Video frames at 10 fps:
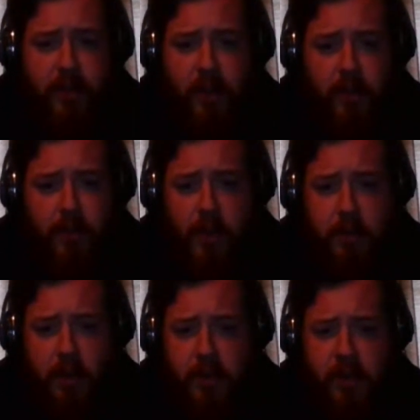So that if you're the
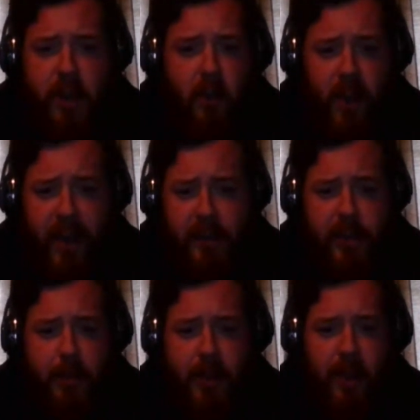first person to
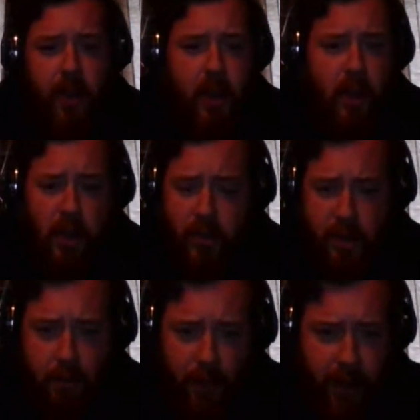create something,
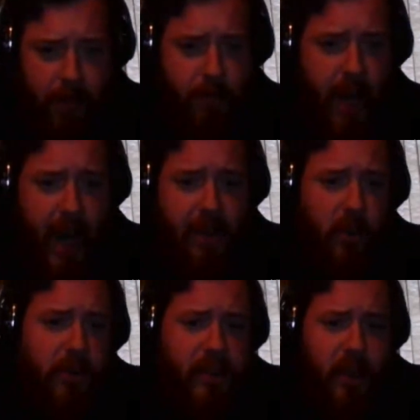you simply
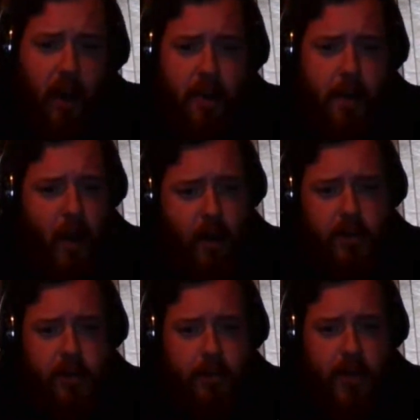add your tick on the
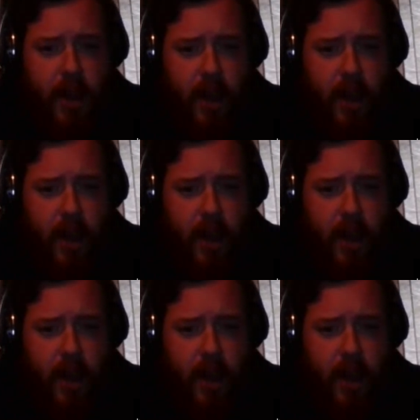box.